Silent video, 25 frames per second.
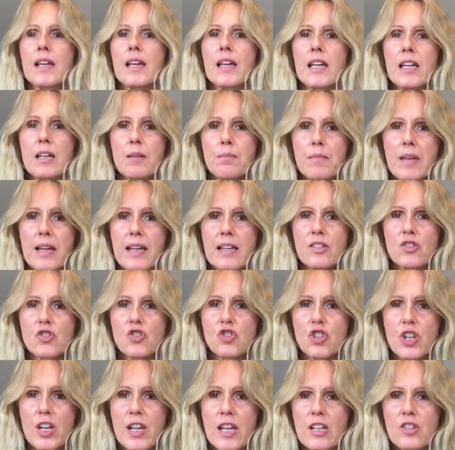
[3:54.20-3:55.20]
It makes
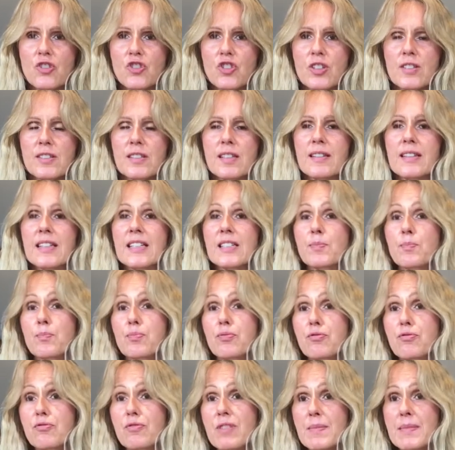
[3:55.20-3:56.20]
changes in this
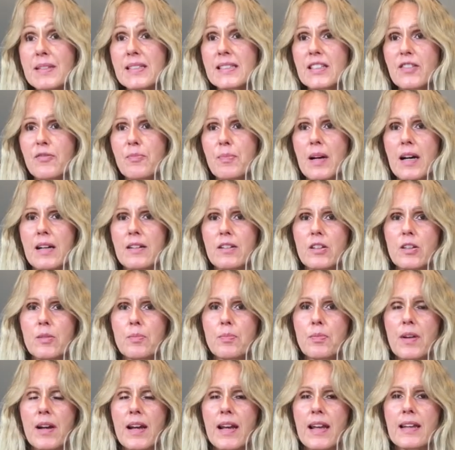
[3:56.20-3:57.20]
primitive part of the
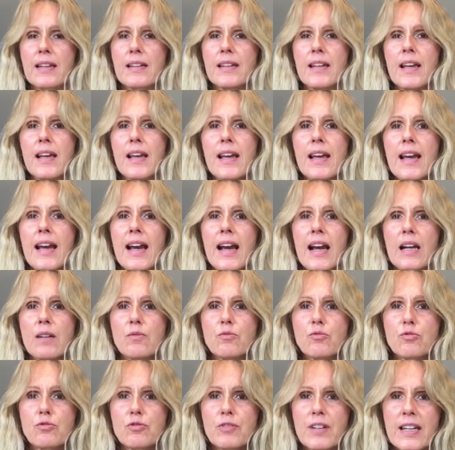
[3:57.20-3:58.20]
brain
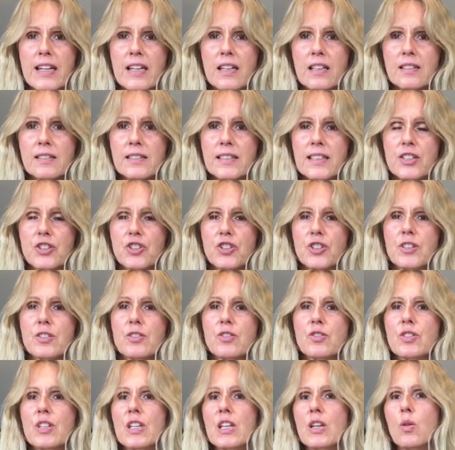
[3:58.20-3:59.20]
and
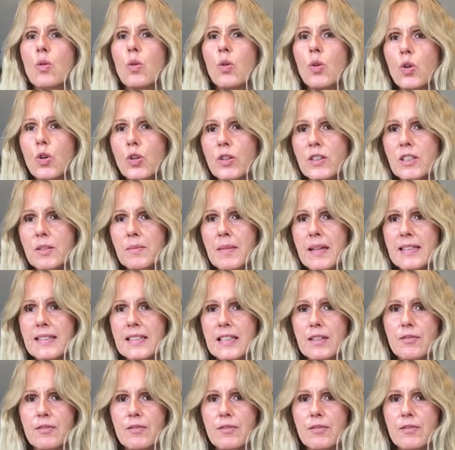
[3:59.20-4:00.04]
reconditions the automatic